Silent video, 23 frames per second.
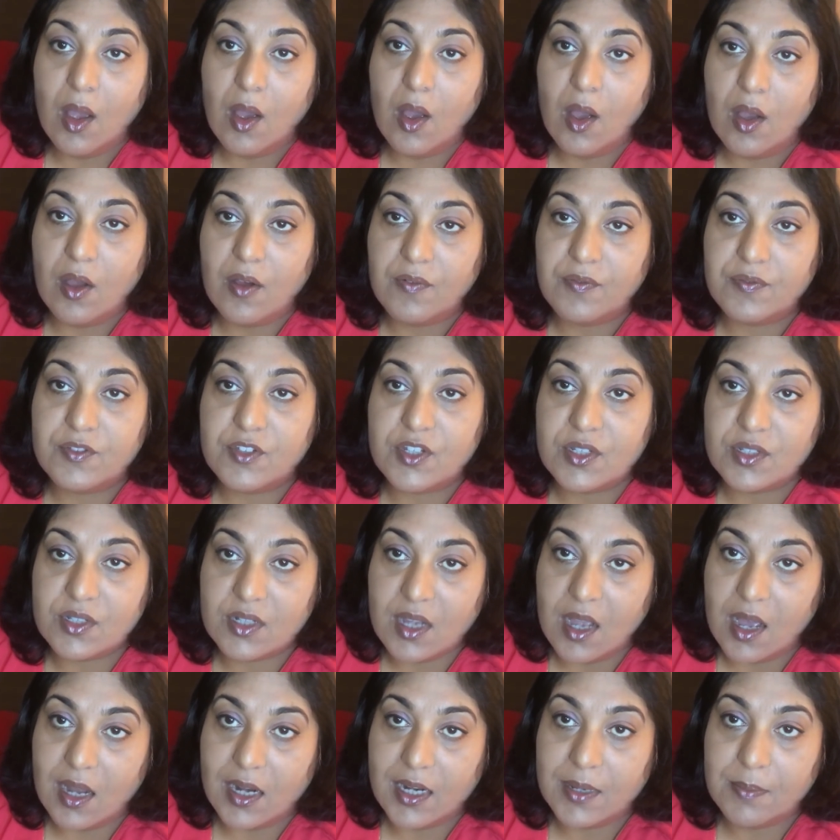of ginger
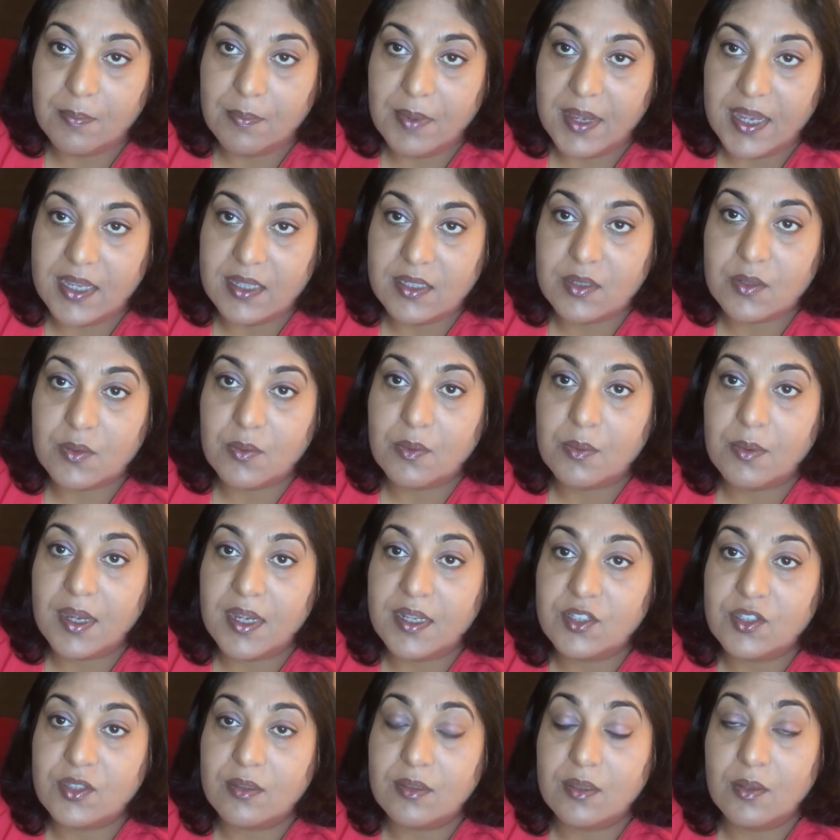garlic paste,
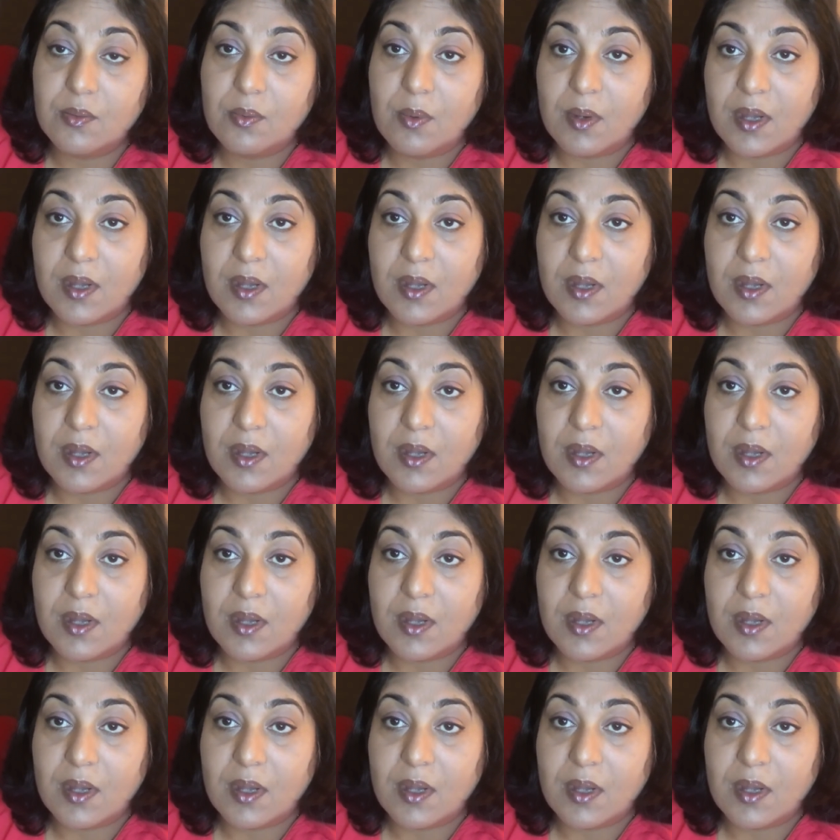with the